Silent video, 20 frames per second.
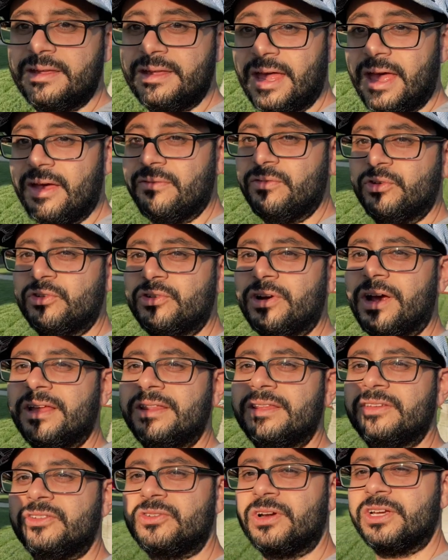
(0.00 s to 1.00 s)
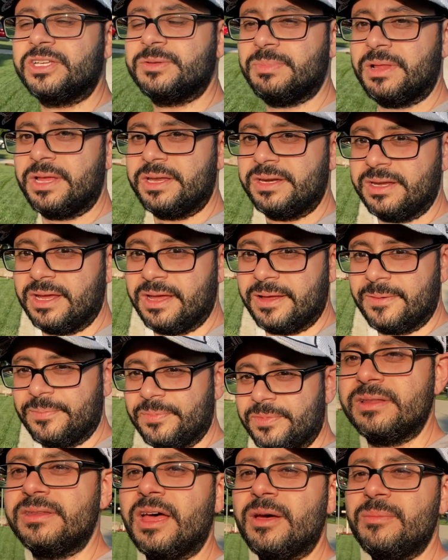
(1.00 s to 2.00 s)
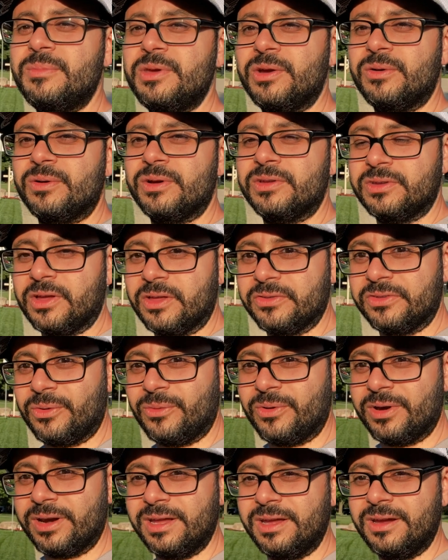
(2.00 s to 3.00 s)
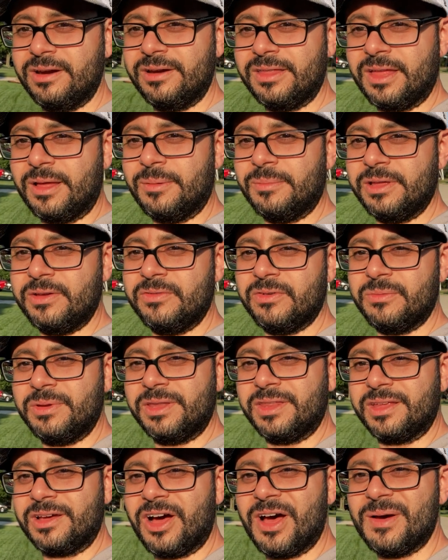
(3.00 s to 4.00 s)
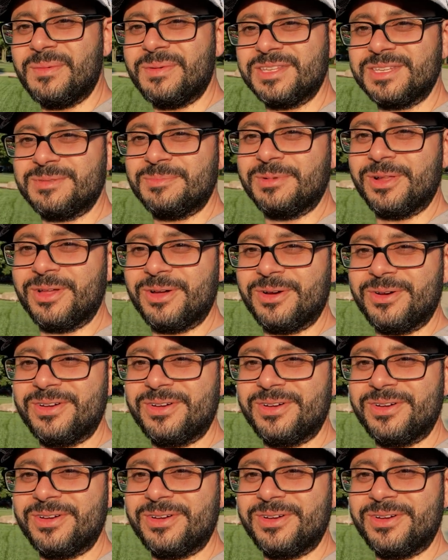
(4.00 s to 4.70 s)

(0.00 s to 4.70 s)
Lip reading: Have you tried the stress blend yet? Tell me your results. I want to hear them. Leave them in the comments below.